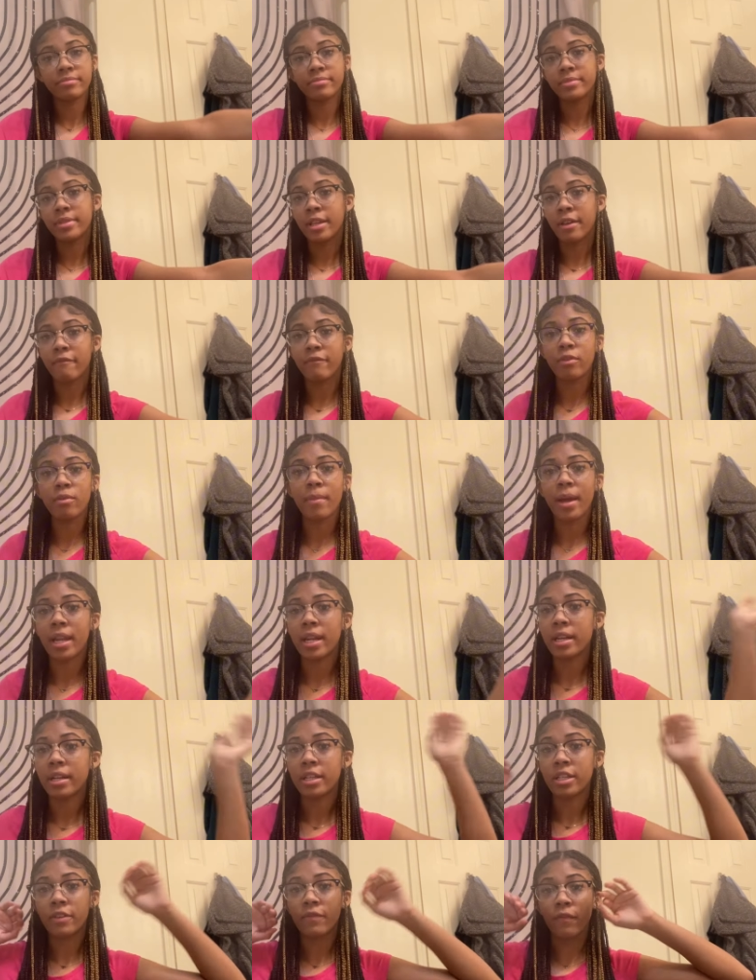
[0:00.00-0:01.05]
if you made it
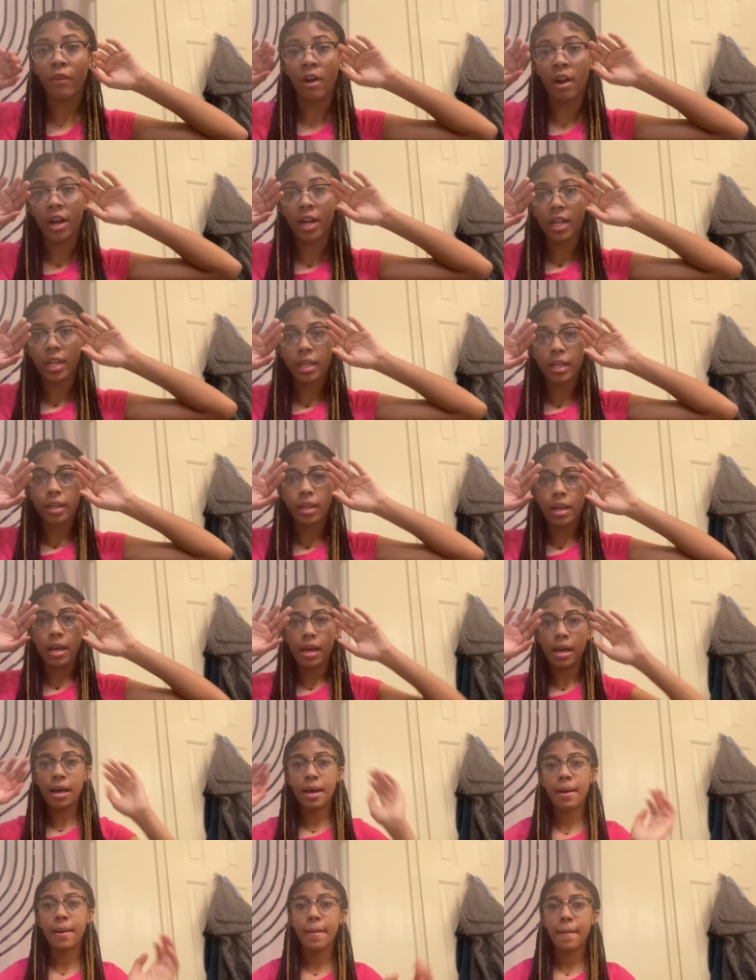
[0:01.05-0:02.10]
this far
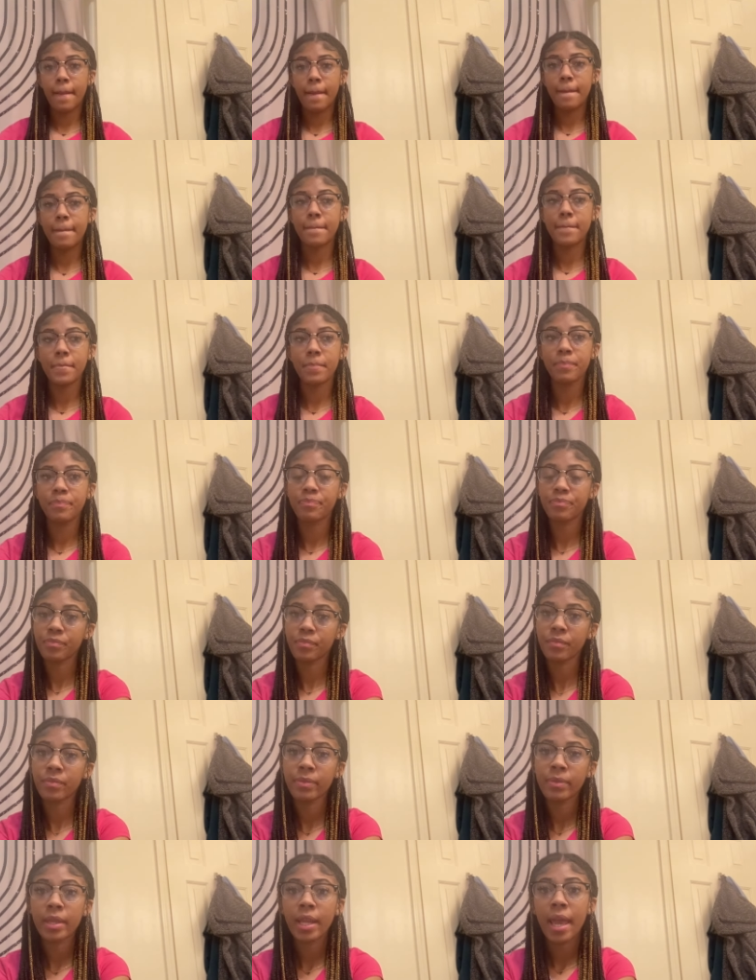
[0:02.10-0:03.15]
um
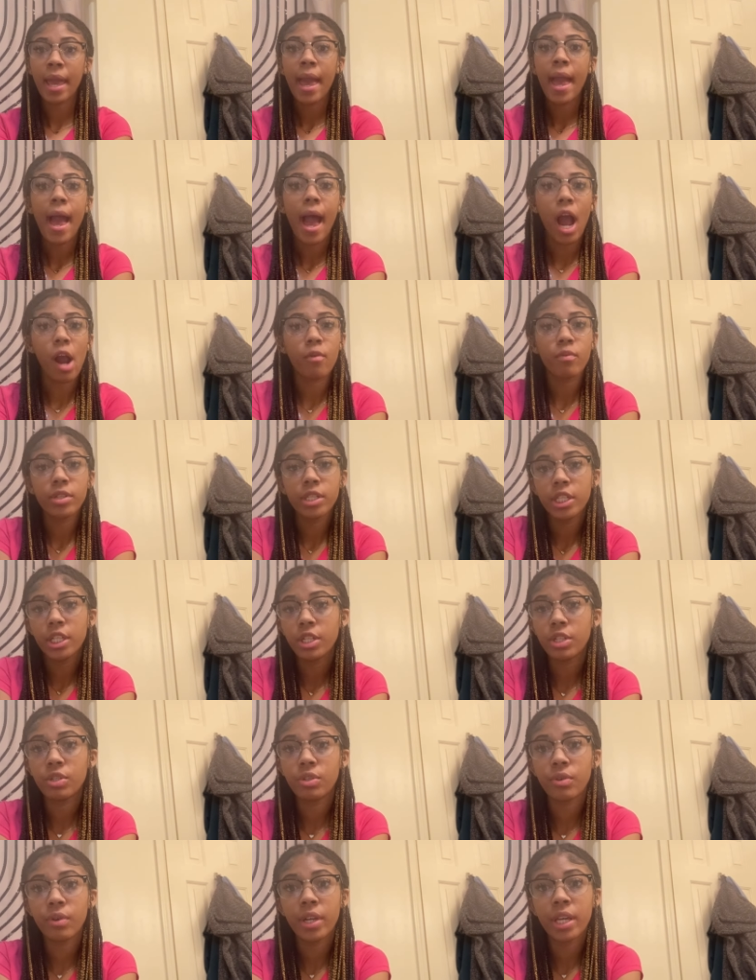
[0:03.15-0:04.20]
i really
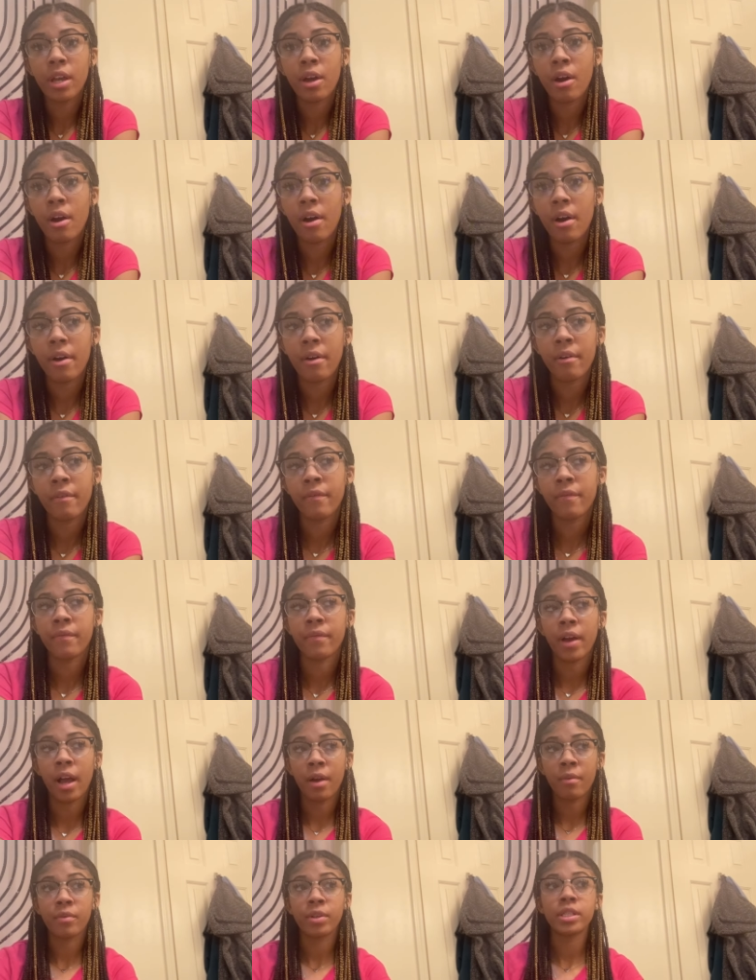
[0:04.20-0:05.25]
enjoy y'all
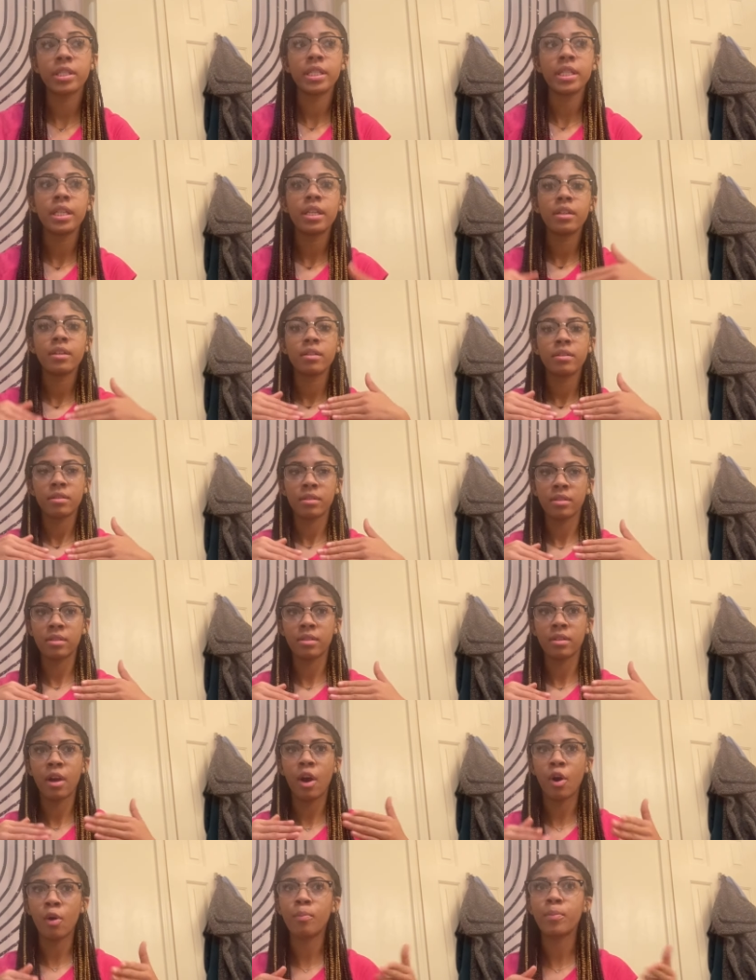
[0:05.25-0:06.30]
i really
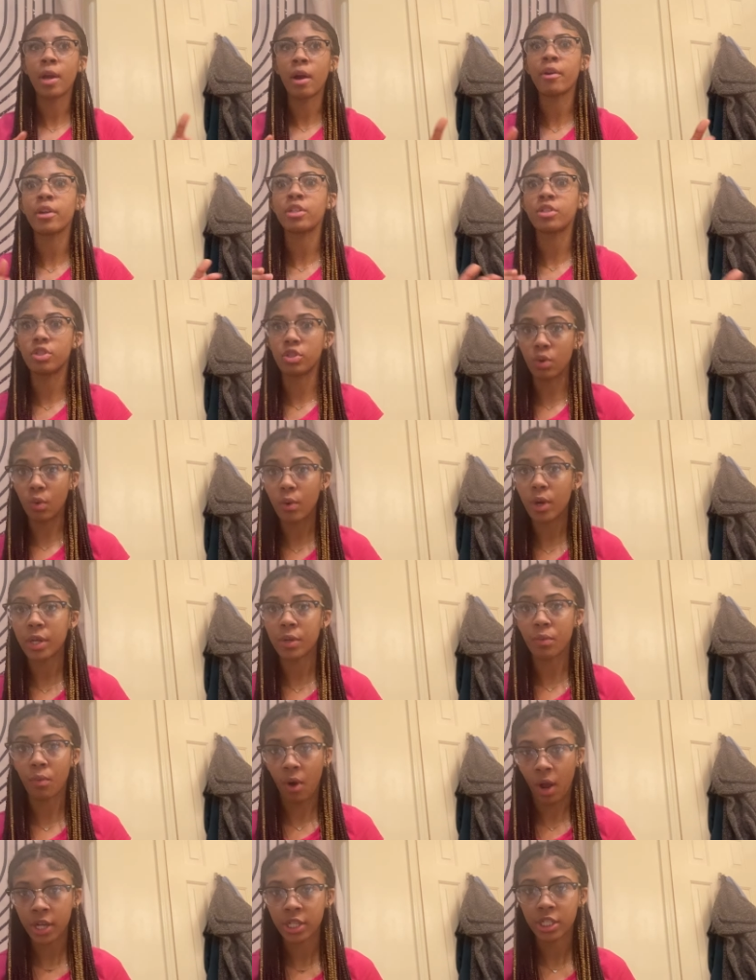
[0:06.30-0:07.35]
hope y'all
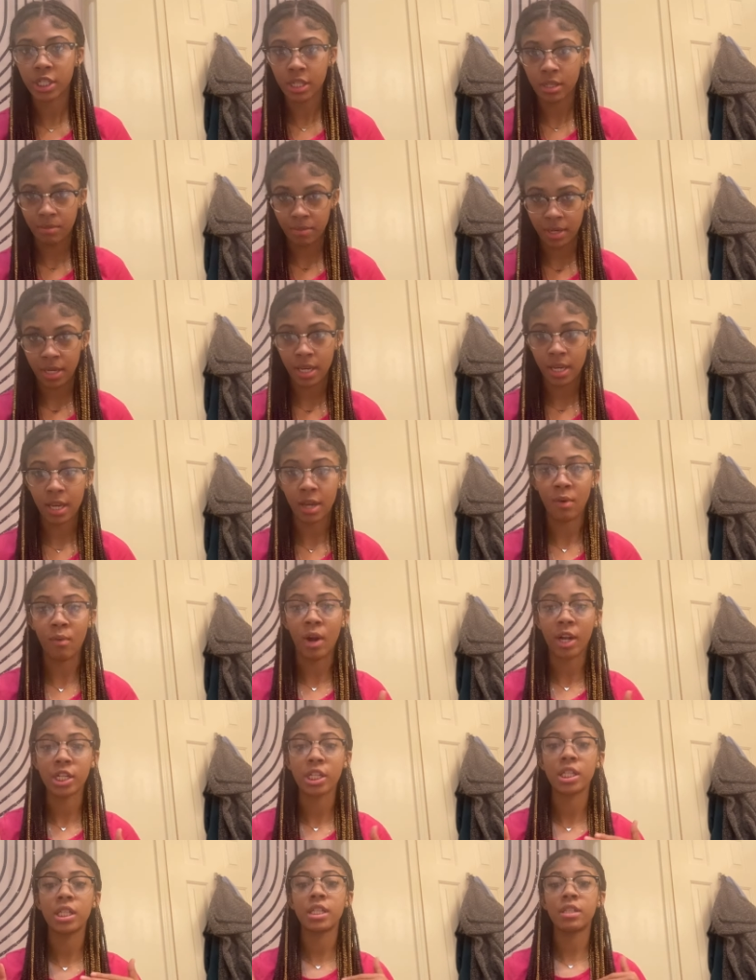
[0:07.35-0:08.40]
enjoyed watching me and
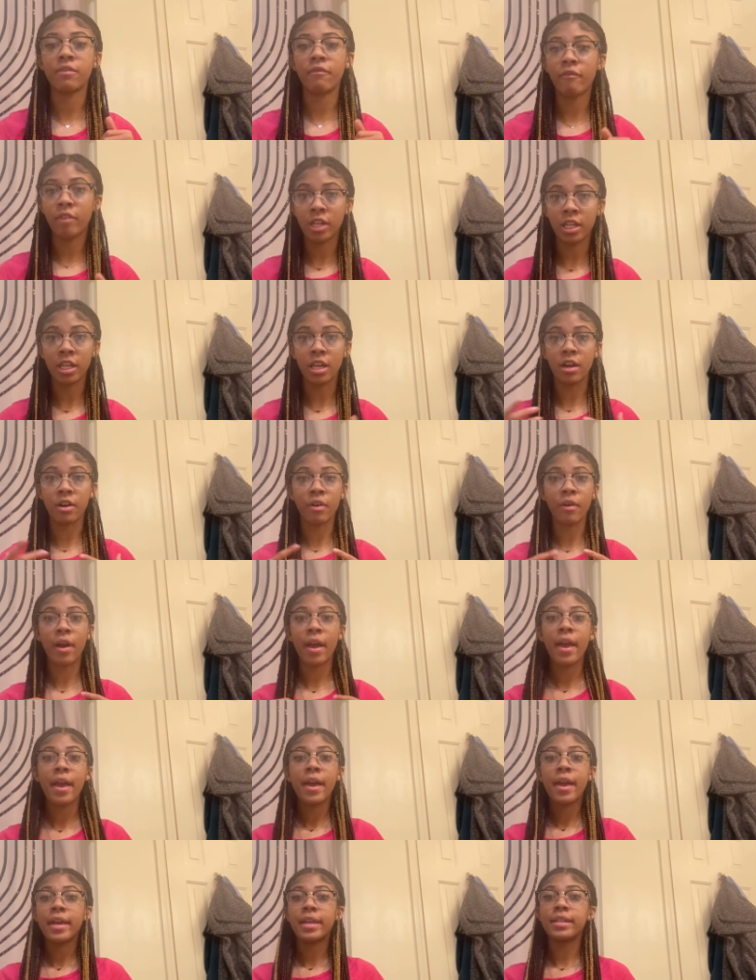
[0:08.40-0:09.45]
watching this video
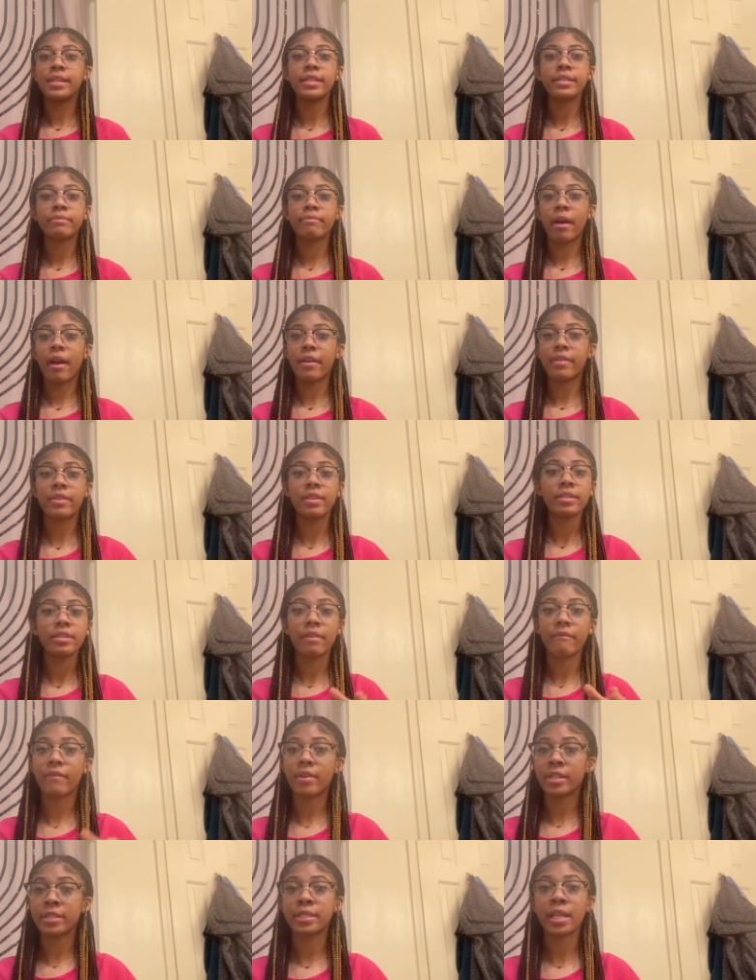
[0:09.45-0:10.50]
this my this is the
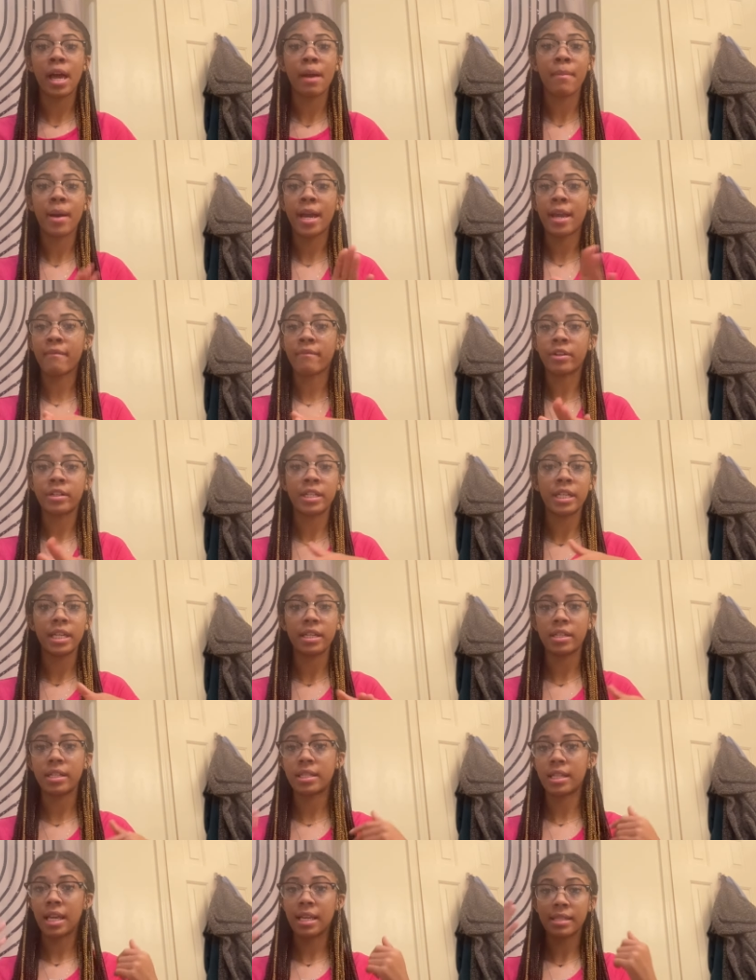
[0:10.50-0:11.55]
first time i ever did
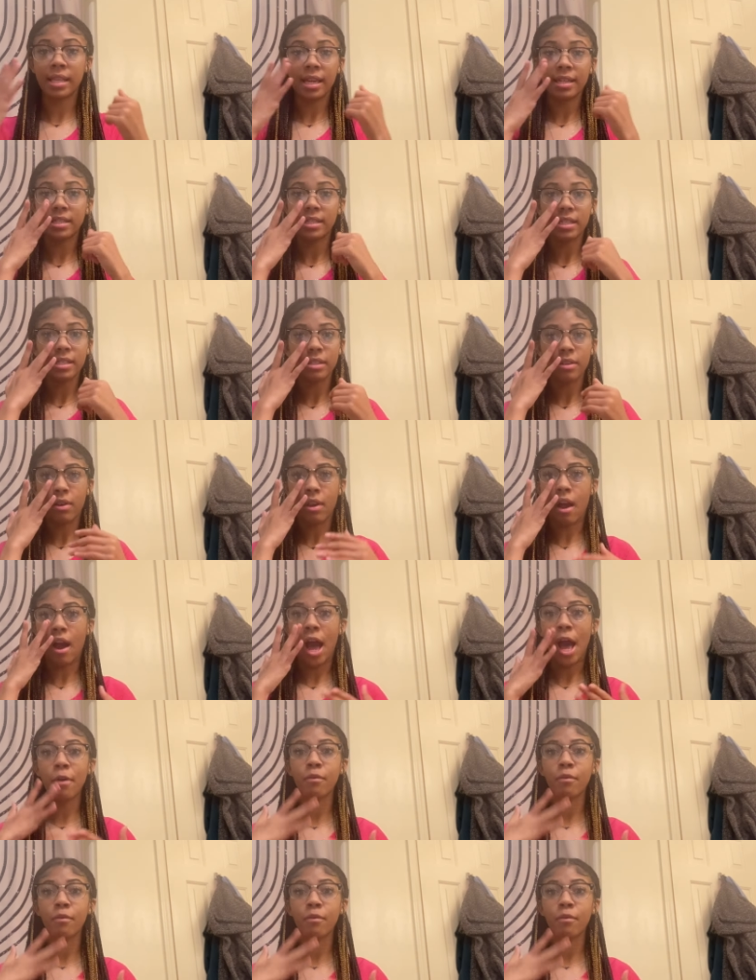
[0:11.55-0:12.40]
anything like this so y'all i